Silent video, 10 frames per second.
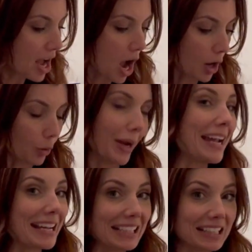a great
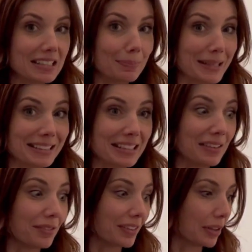
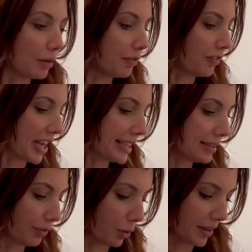inexpensive little fix
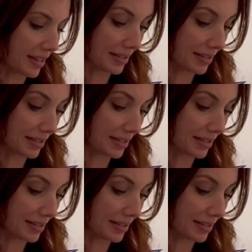for this